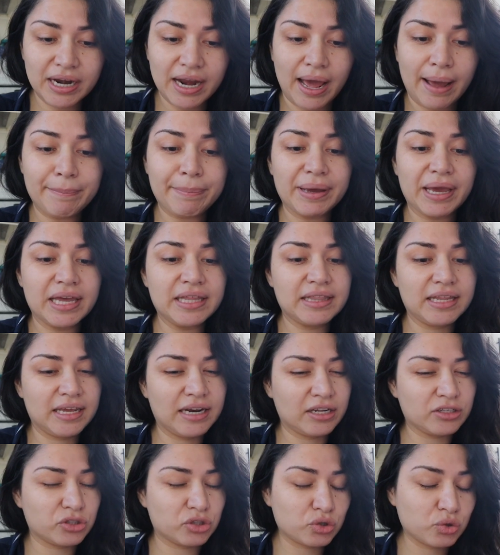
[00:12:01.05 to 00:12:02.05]
nap, and then
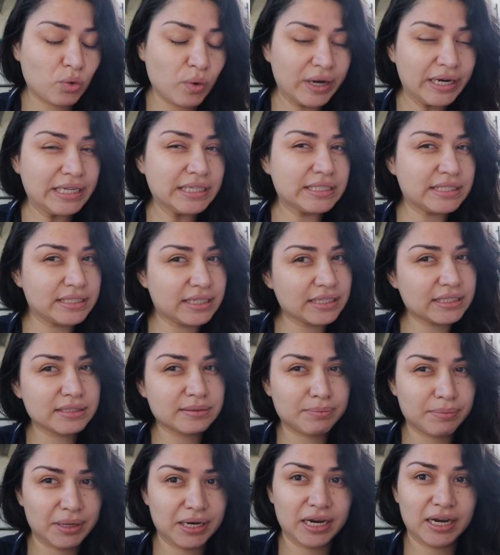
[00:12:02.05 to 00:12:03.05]
a
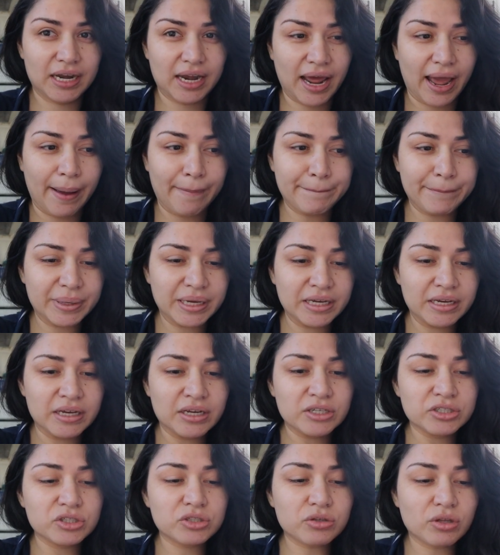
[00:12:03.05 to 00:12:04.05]
26-minute nap.
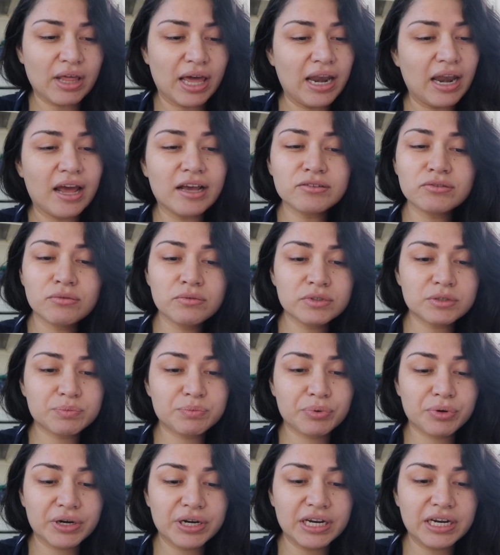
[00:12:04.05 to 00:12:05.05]
So that last one was
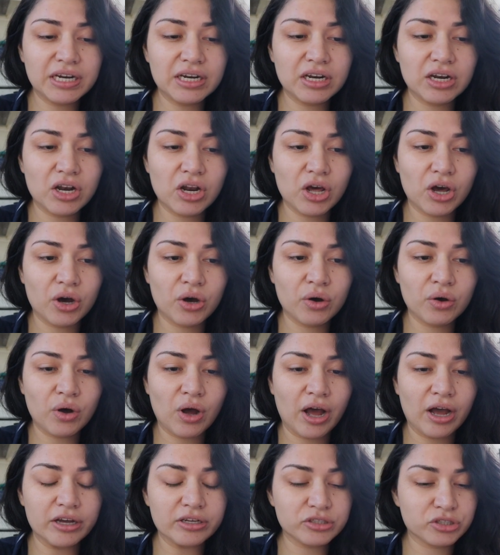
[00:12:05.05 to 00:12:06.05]
pretty
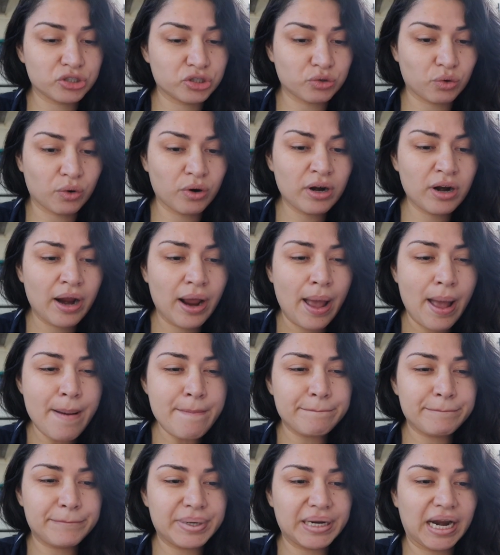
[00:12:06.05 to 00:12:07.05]
short,
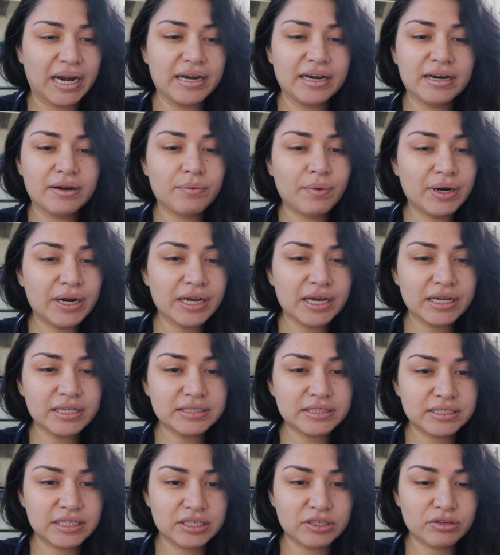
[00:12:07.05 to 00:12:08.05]
but I didn't want to
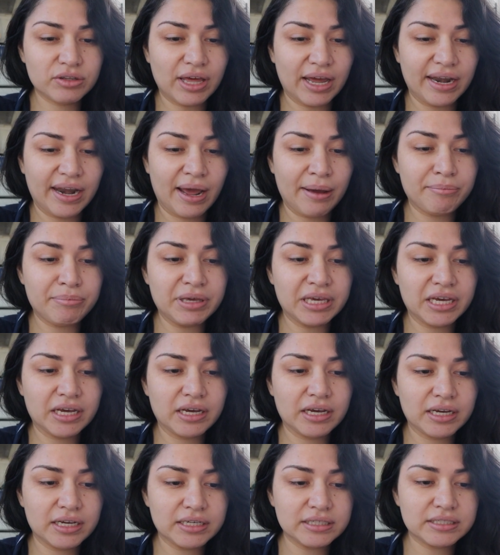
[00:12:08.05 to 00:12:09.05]
continue that nap
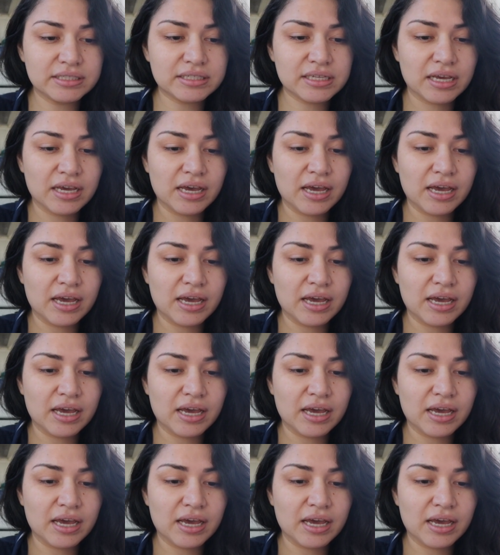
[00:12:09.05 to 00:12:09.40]
because